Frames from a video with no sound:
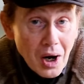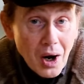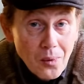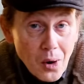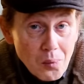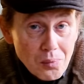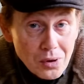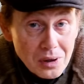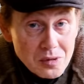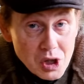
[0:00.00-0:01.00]
I won't
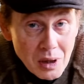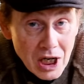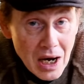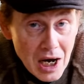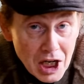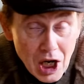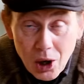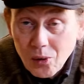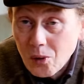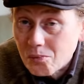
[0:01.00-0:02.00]
put them to my eye, I
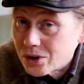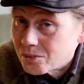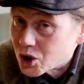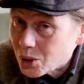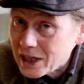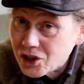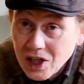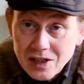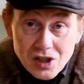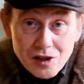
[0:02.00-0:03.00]
won't put them to any
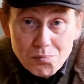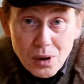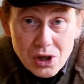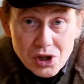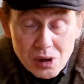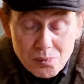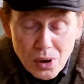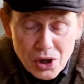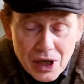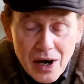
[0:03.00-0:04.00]
sensitive parts of the
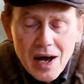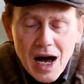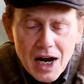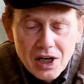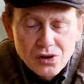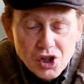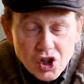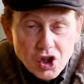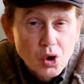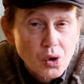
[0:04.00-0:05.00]
body, and I'll
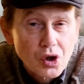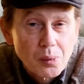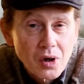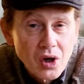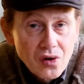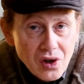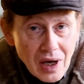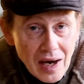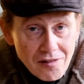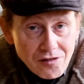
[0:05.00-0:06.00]
store them
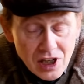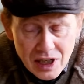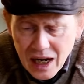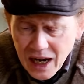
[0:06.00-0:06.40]
carefully.